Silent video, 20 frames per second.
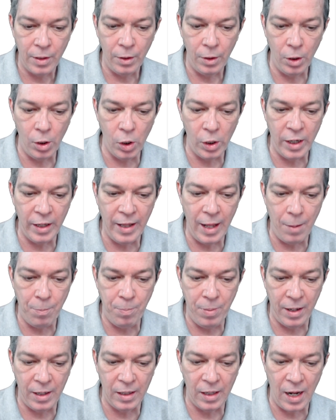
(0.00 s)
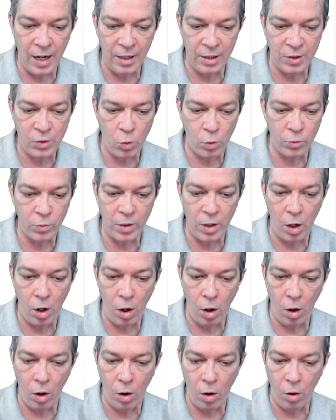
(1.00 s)
Look at that big line of storms with
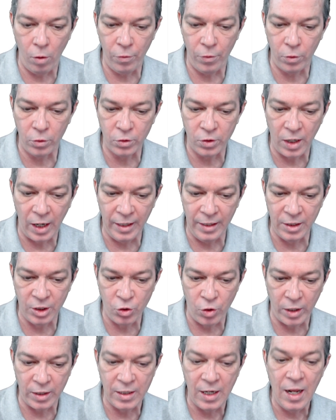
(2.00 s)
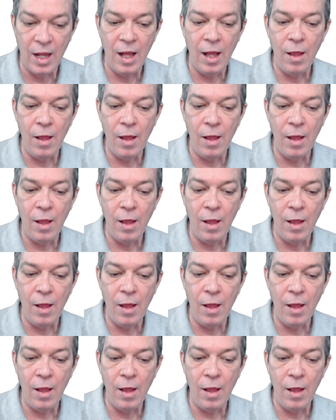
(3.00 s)
all those lightning strikes.